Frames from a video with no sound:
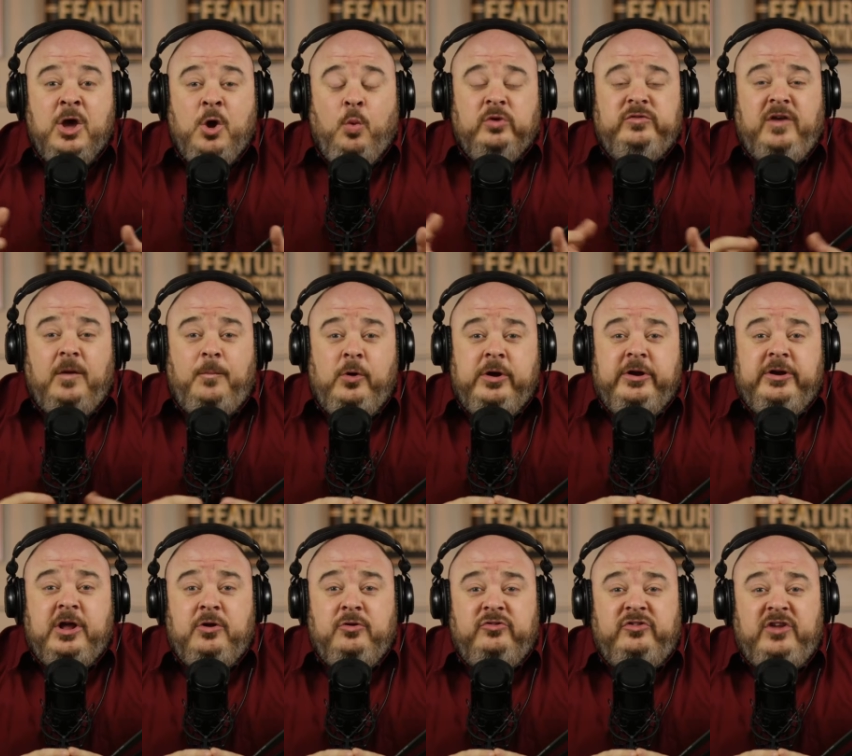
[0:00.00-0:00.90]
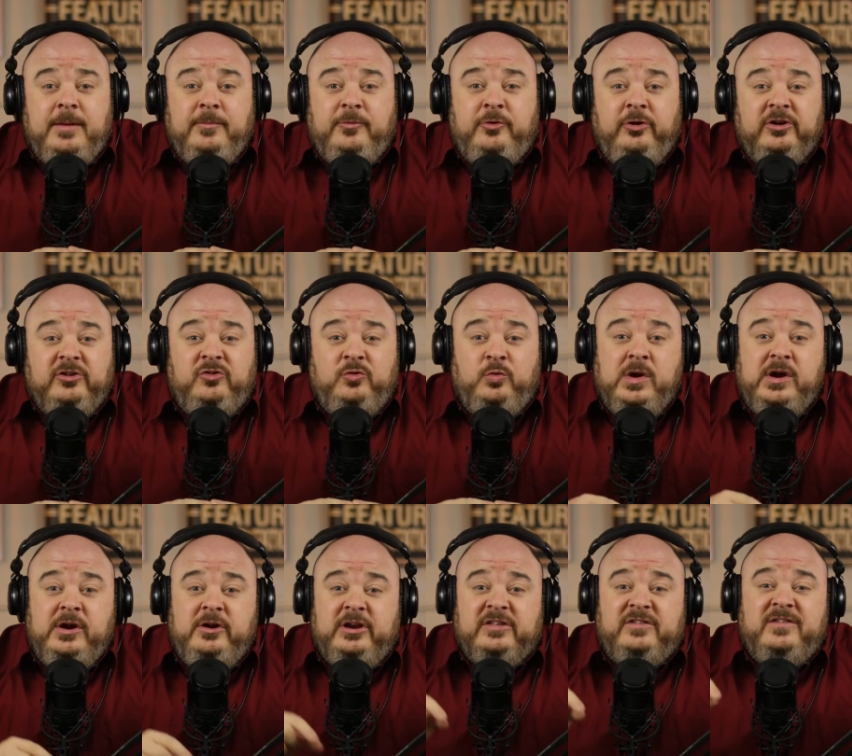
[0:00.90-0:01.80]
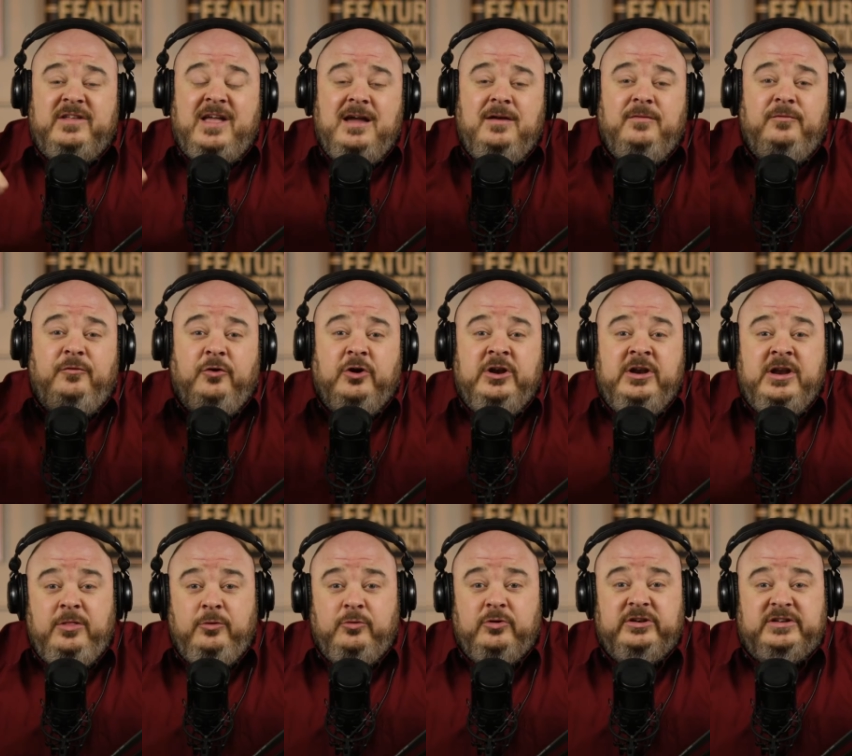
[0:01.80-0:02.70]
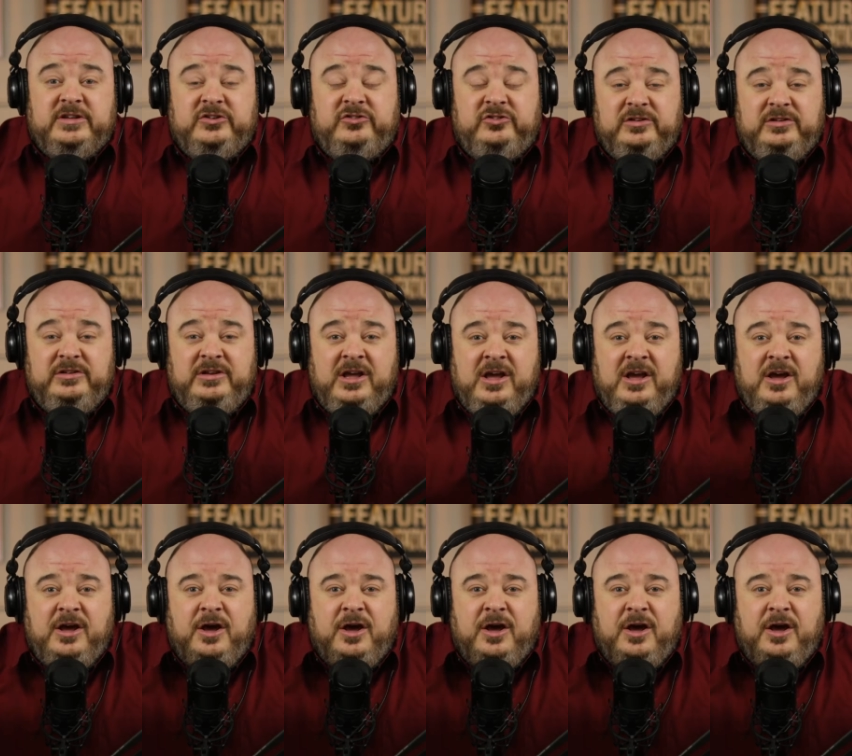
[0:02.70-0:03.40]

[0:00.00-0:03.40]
What's up, Weirdos? I'm Chris Weir, and it's time for another edition